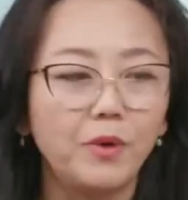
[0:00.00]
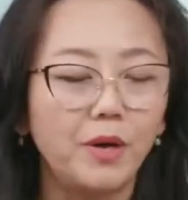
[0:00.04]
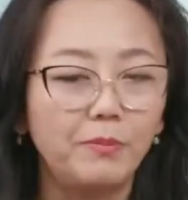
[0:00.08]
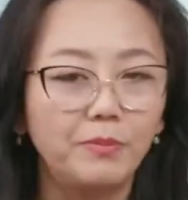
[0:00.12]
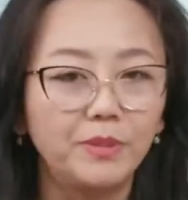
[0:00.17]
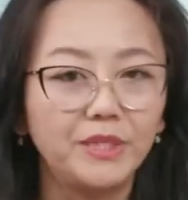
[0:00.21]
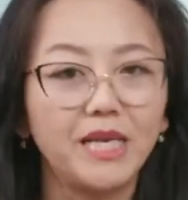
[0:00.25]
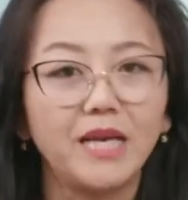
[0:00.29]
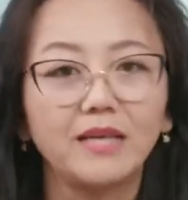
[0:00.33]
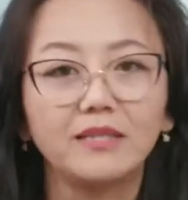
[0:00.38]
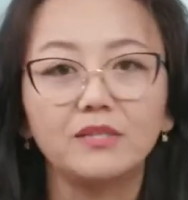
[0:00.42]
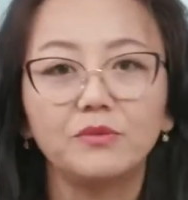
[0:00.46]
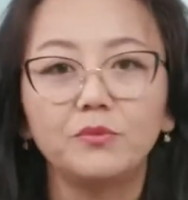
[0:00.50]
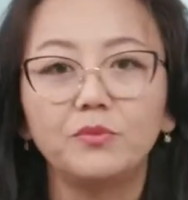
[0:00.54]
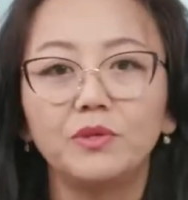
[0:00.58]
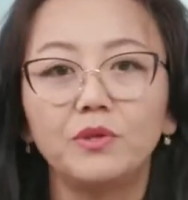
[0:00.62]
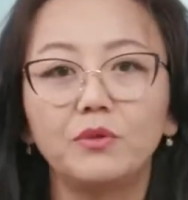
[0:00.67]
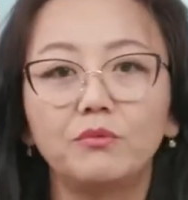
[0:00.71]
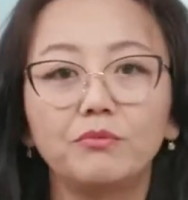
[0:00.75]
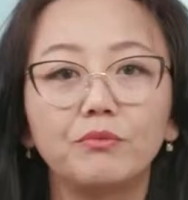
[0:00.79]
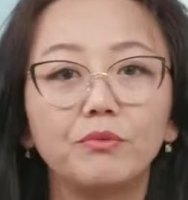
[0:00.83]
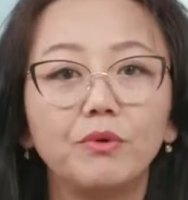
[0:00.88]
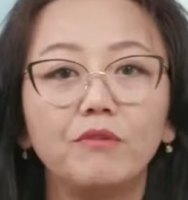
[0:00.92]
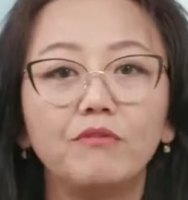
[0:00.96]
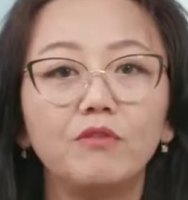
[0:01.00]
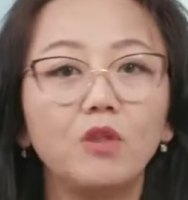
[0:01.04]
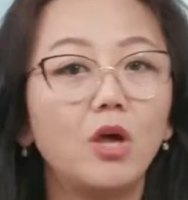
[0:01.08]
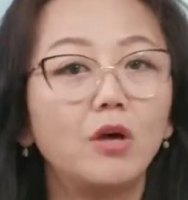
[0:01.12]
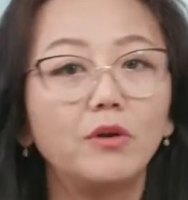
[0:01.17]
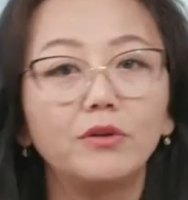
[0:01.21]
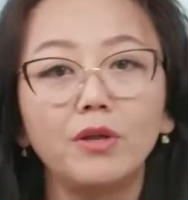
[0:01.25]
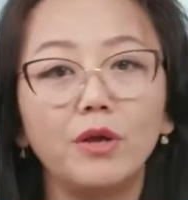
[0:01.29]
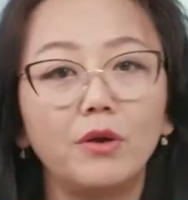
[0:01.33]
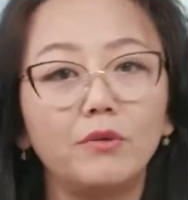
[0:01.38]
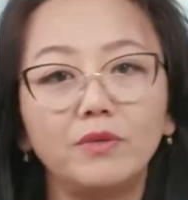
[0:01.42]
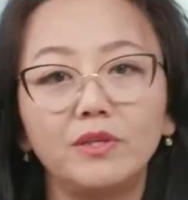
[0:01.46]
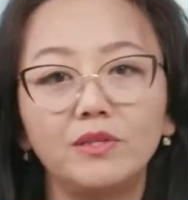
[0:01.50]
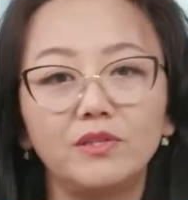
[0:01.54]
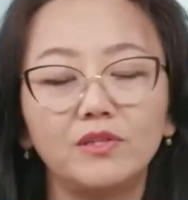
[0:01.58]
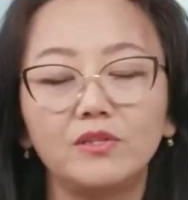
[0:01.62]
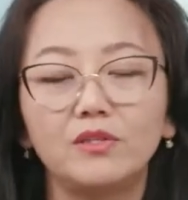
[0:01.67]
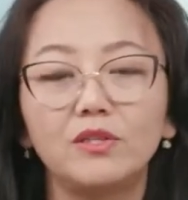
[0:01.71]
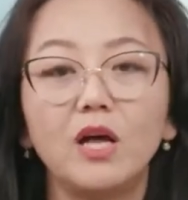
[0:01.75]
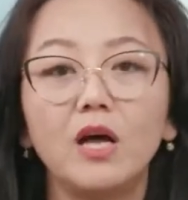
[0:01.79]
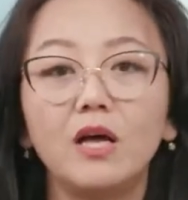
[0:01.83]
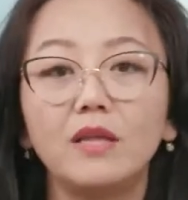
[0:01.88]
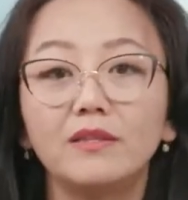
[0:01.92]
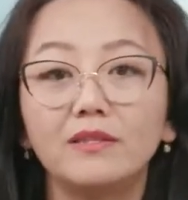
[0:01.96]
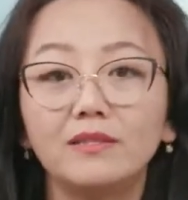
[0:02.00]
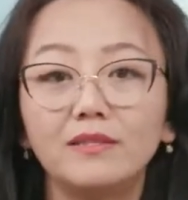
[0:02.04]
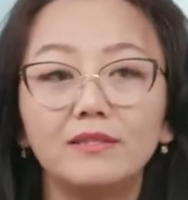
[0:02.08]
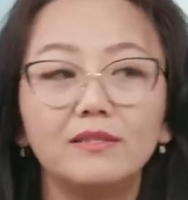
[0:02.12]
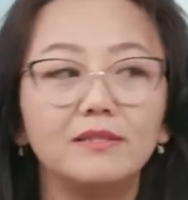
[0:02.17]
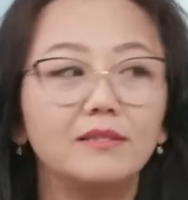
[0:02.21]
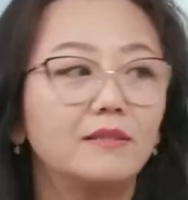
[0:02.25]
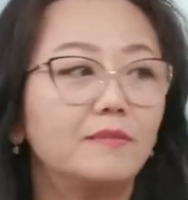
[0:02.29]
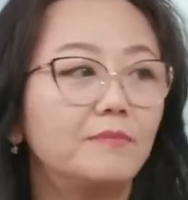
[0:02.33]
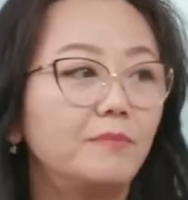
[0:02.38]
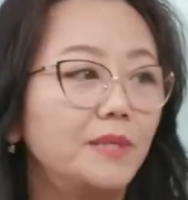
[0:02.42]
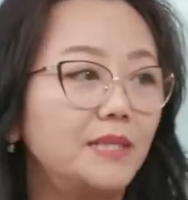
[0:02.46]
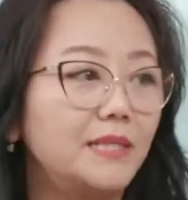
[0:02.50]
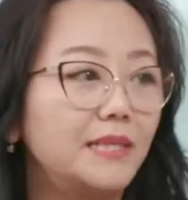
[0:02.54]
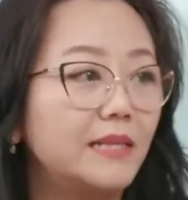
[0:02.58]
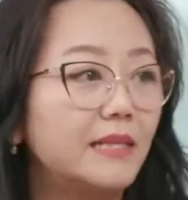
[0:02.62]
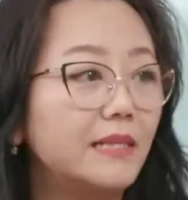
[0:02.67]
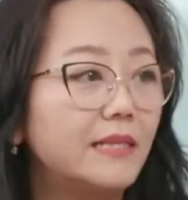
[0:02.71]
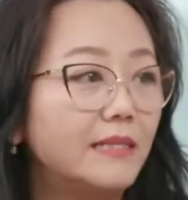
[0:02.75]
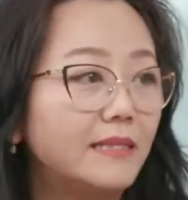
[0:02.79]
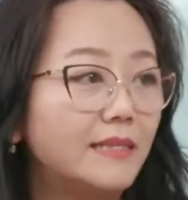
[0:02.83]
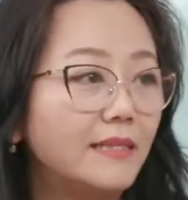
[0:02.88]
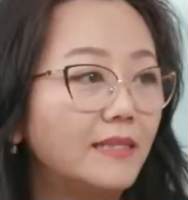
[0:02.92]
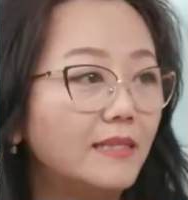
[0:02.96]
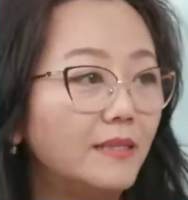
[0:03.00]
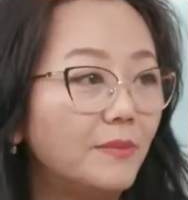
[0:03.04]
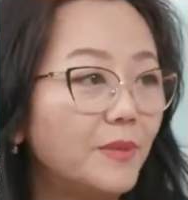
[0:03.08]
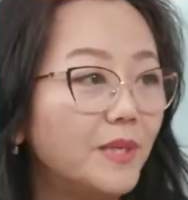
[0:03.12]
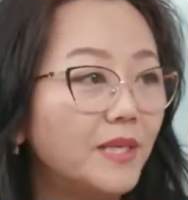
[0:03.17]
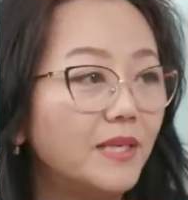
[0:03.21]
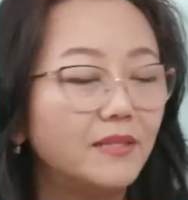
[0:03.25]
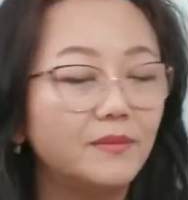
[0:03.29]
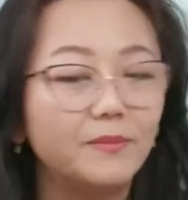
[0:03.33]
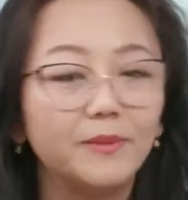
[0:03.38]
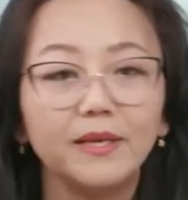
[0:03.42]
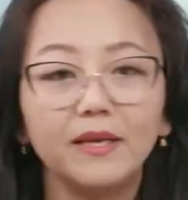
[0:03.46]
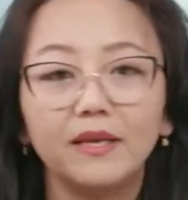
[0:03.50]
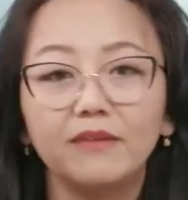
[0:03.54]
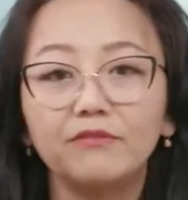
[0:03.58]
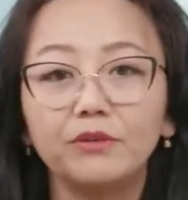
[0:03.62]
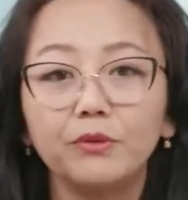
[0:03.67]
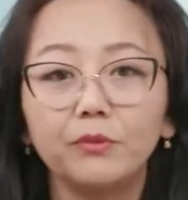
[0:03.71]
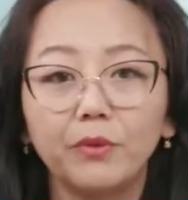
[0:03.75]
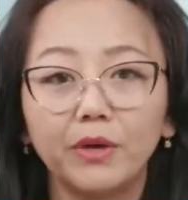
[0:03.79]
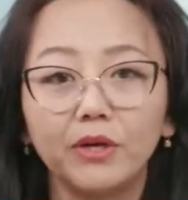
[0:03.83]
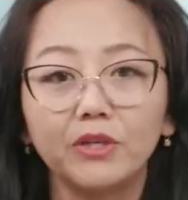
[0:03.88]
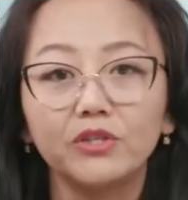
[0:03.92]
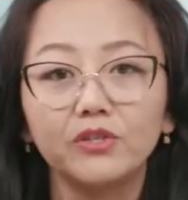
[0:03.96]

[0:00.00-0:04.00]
Protected with rule of law. No, this is not. This is basically CCP has been everywhere.